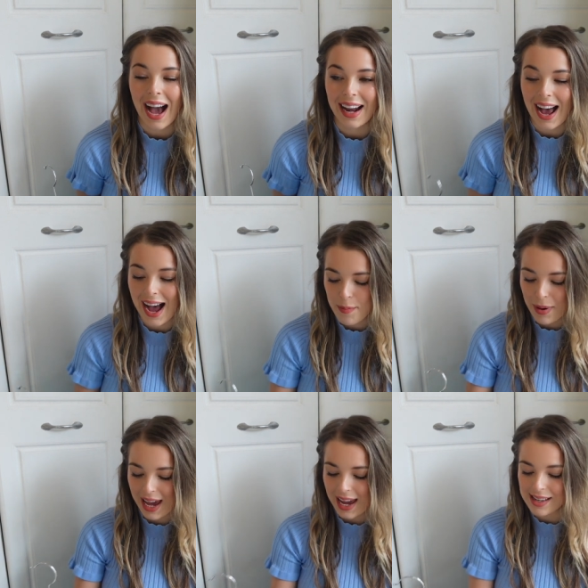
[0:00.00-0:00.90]
and
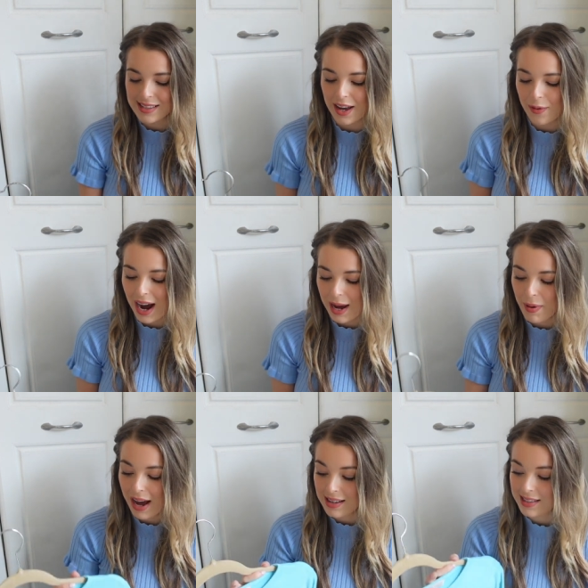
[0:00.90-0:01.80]
happy so I
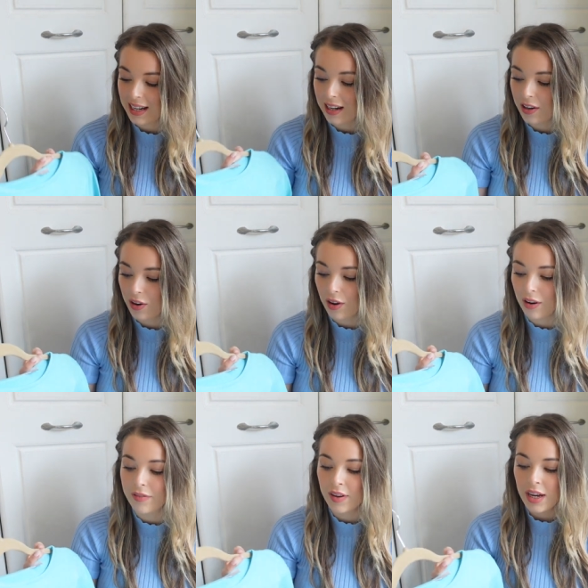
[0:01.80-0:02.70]
personally
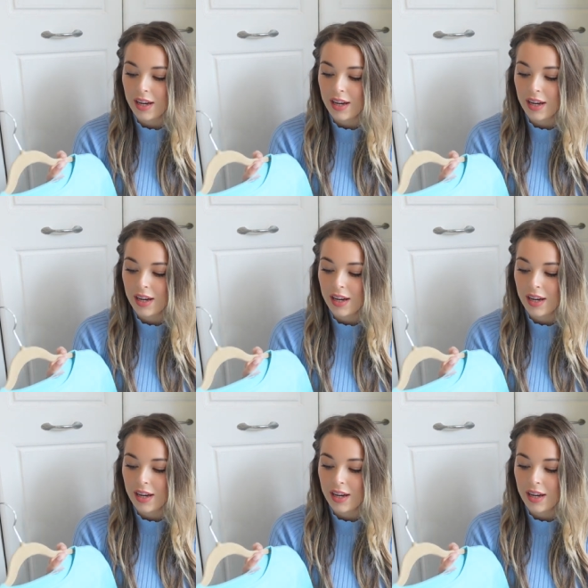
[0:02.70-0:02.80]
love